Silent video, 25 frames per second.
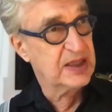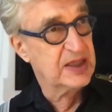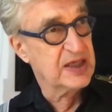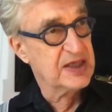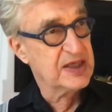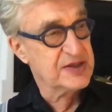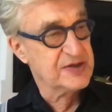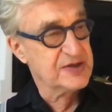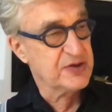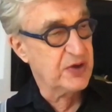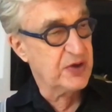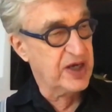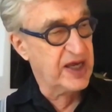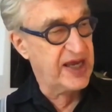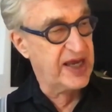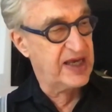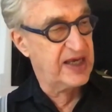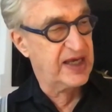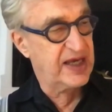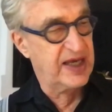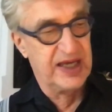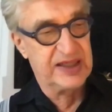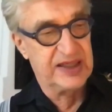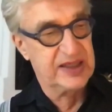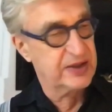So
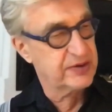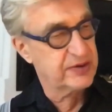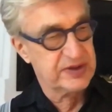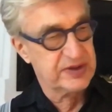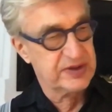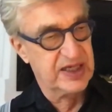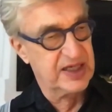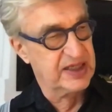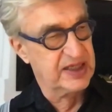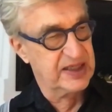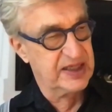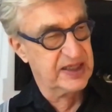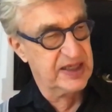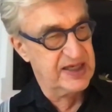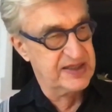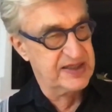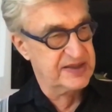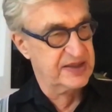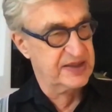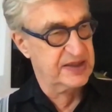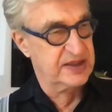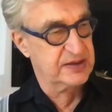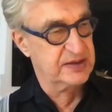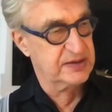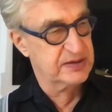I don't like
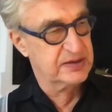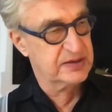casting.